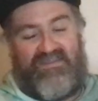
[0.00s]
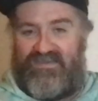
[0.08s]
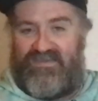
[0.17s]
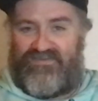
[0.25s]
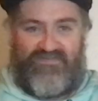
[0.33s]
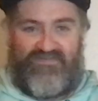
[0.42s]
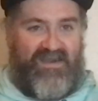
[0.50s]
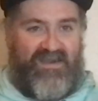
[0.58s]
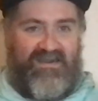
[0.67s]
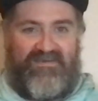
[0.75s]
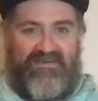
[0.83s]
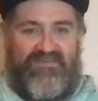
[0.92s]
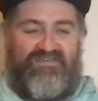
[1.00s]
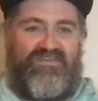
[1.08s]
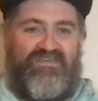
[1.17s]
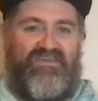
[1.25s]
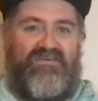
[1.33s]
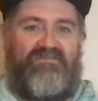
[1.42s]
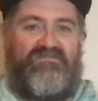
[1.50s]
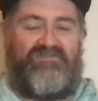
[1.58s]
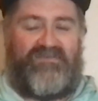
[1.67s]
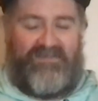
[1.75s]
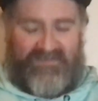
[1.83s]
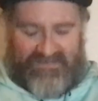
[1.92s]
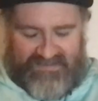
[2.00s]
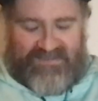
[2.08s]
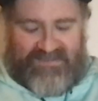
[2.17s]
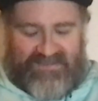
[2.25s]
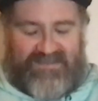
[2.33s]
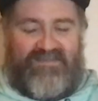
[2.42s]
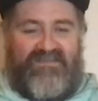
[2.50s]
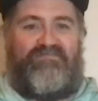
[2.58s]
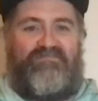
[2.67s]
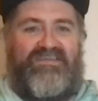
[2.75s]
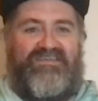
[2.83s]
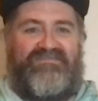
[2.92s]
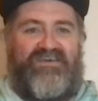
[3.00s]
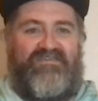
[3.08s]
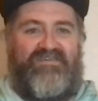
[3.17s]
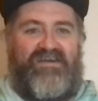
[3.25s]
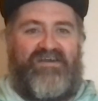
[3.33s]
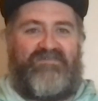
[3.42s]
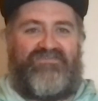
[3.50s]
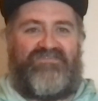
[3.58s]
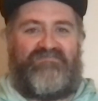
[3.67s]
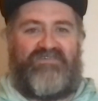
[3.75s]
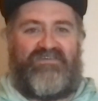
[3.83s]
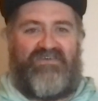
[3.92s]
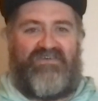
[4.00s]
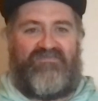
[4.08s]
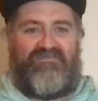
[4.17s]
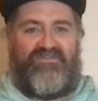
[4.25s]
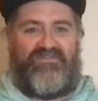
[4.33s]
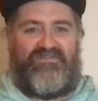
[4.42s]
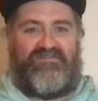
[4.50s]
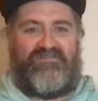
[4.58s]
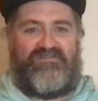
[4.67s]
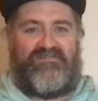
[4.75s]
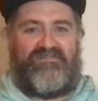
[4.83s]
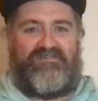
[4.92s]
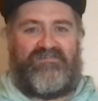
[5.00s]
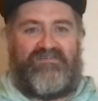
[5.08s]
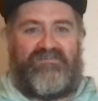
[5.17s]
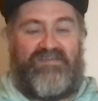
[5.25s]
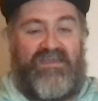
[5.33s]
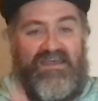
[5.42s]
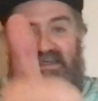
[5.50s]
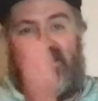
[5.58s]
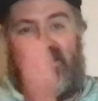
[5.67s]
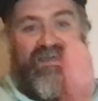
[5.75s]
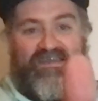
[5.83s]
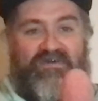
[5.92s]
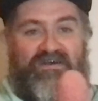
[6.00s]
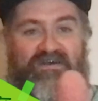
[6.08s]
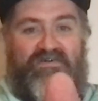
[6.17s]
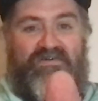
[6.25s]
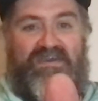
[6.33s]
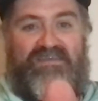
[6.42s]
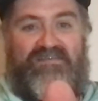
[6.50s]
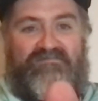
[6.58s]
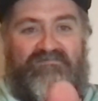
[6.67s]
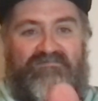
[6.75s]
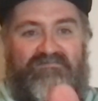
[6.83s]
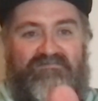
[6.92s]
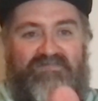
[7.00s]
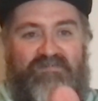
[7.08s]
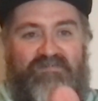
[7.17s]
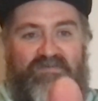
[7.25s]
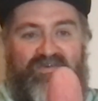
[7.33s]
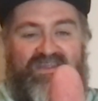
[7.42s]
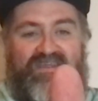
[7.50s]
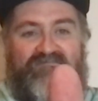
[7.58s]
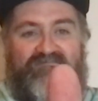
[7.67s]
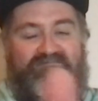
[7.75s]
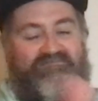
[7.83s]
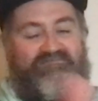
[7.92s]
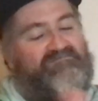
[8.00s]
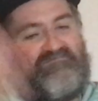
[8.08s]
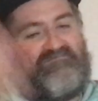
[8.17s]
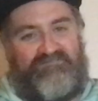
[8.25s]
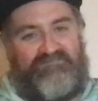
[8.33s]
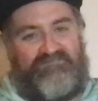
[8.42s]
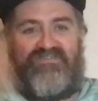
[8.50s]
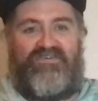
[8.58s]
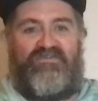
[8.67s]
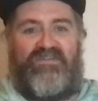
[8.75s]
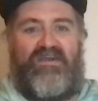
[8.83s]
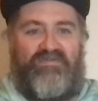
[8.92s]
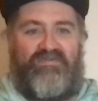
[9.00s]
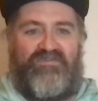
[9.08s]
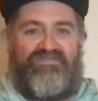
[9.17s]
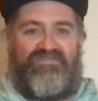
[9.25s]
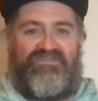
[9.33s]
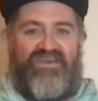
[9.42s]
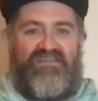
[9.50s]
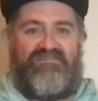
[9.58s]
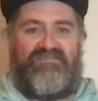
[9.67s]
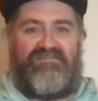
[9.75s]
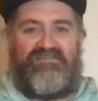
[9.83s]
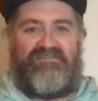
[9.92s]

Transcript: this far in the video, please know that I'm extremely grateful. A like, by the way, would be brilliant because it would help boost the channel.